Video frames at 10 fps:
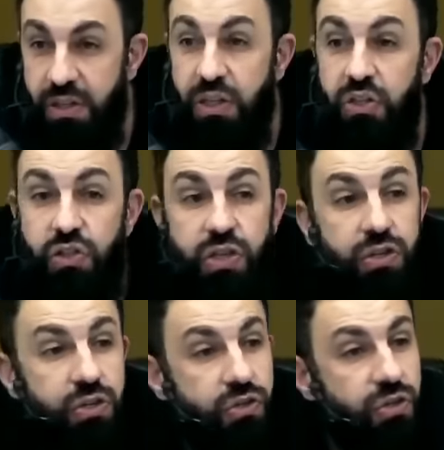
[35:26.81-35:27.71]

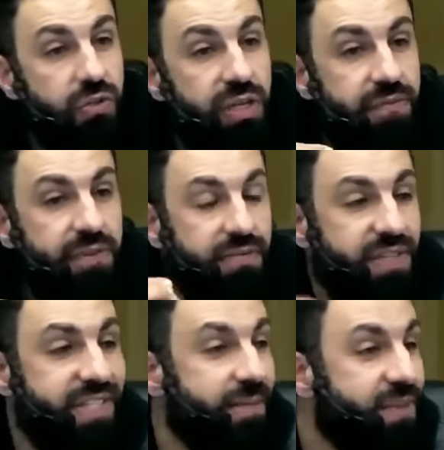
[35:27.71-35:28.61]
Continue to do even if
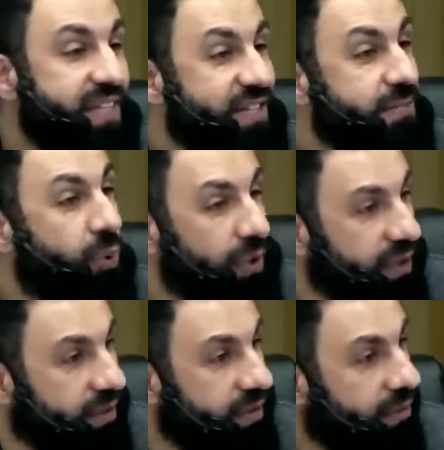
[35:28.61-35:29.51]
it's something small.
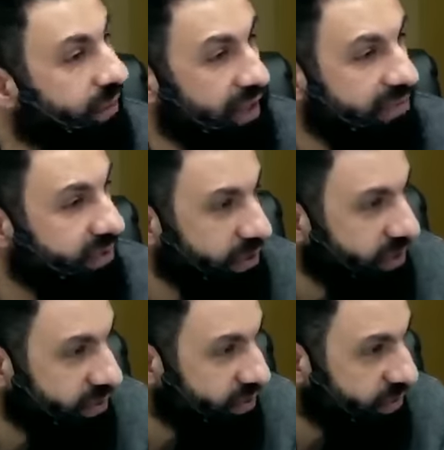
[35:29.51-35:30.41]
Whatever you
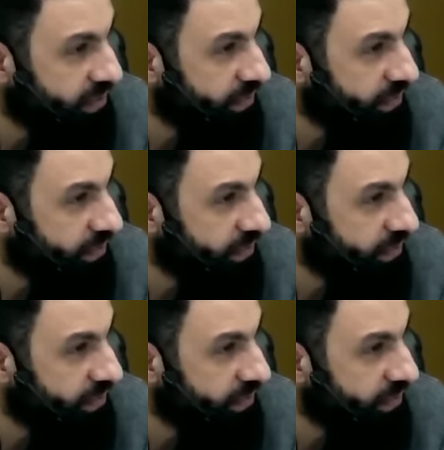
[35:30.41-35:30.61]
can do.